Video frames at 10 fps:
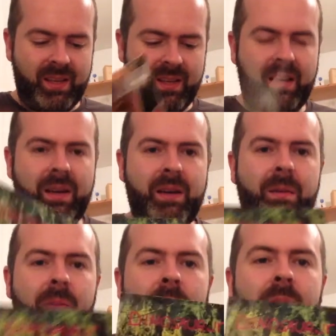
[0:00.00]

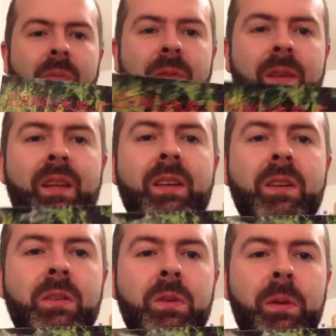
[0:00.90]
Showing
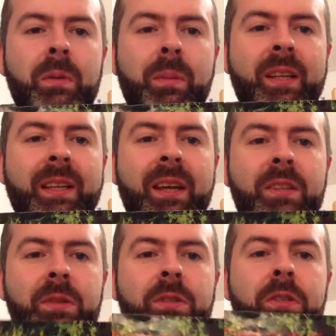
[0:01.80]
a wee bit of
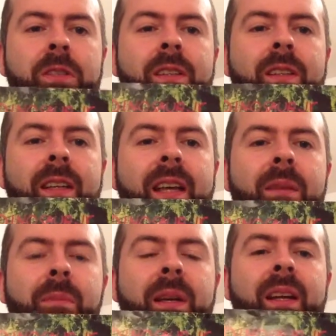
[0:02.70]
Dinosaur Jr.
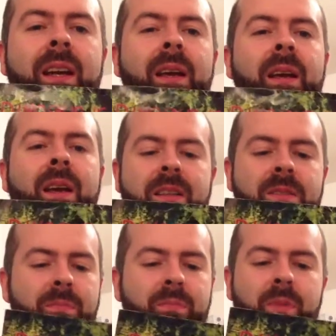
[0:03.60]
Get Me,
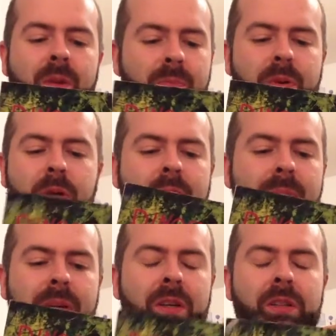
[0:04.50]
purely
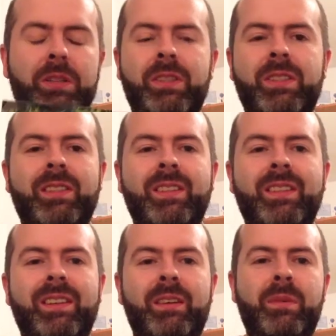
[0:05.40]
because
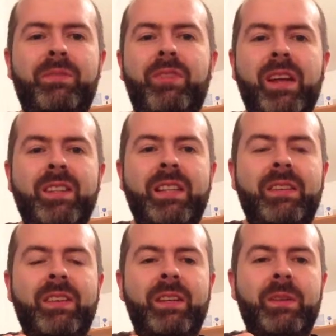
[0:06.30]
of my friend
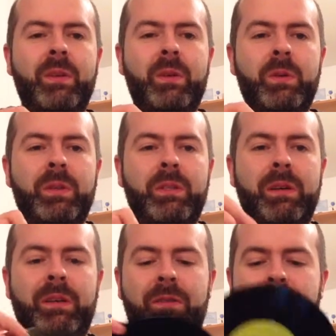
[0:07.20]
Stevie. He's a really
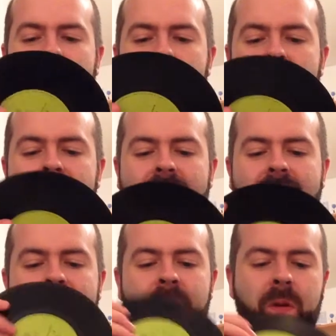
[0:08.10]
good friend of mine,
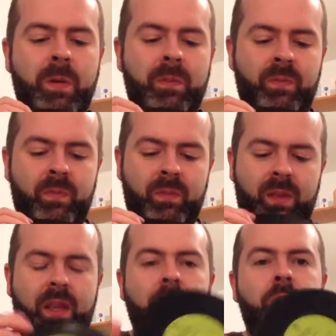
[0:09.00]
and
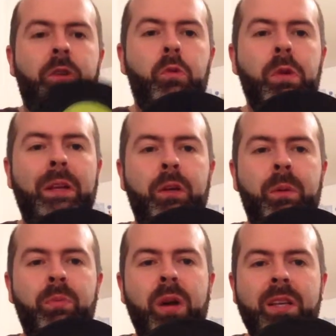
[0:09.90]
he used to do a really good
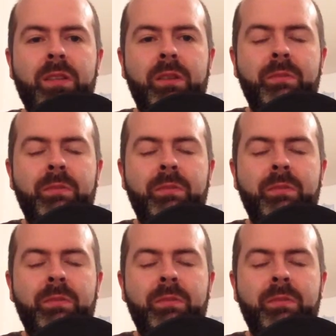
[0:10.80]
impression of